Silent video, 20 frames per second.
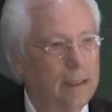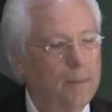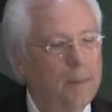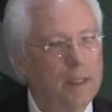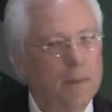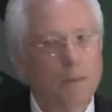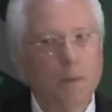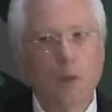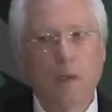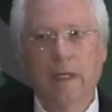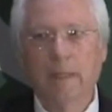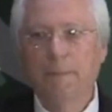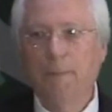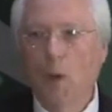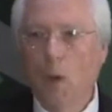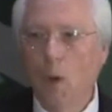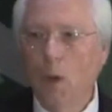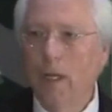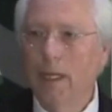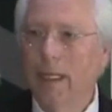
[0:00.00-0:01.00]
But more
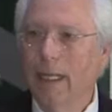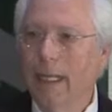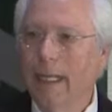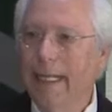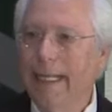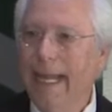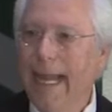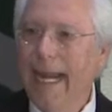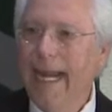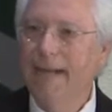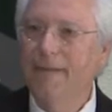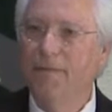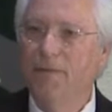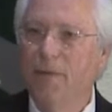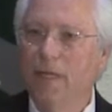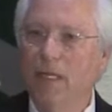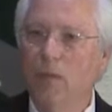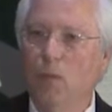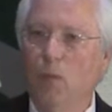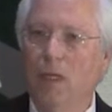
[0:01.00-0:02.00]
importantly,
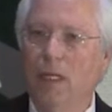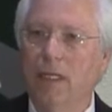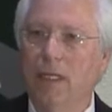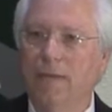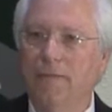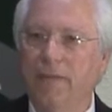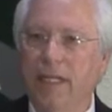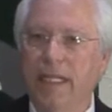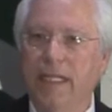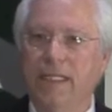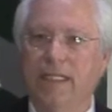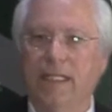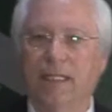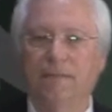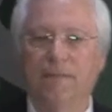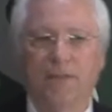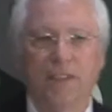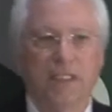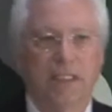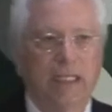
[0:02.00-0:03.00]
every one of these
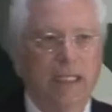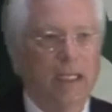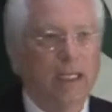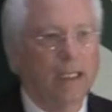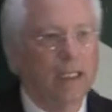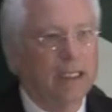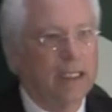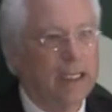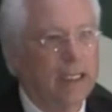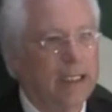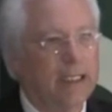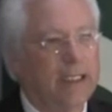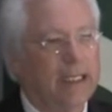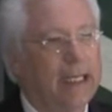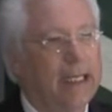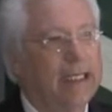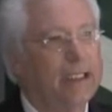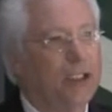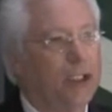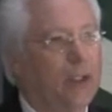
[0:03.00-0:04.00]
facilities
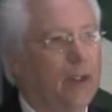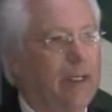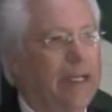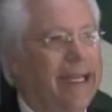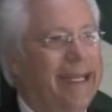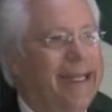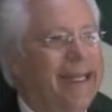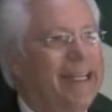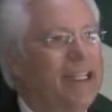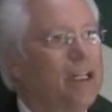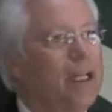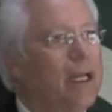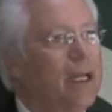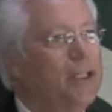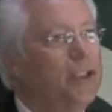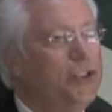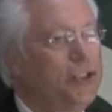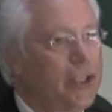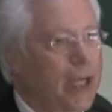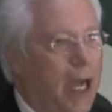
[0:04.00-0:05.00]
is creating
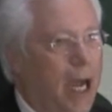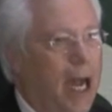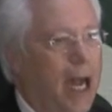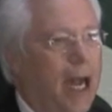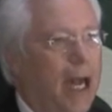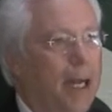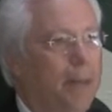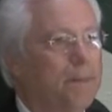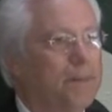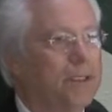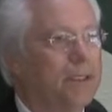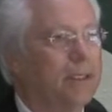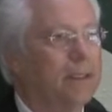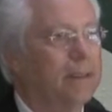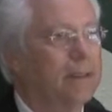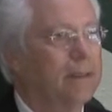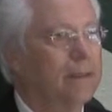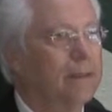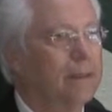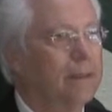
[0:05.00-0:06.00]
jobs
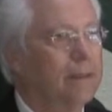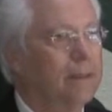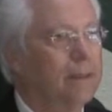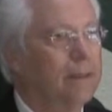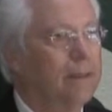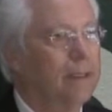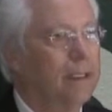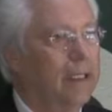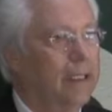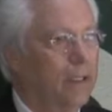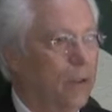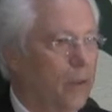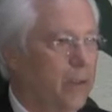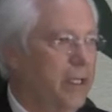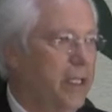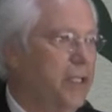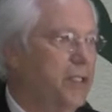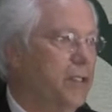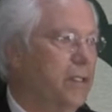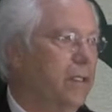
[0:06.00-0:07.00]
in
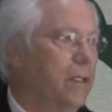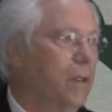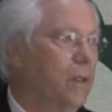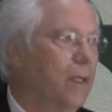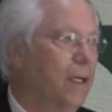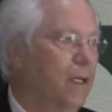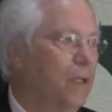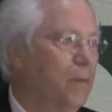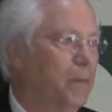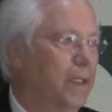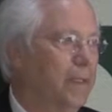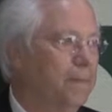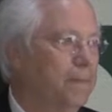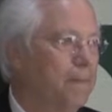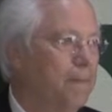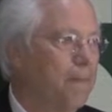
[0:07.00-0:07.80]
northeastern Oklahoma.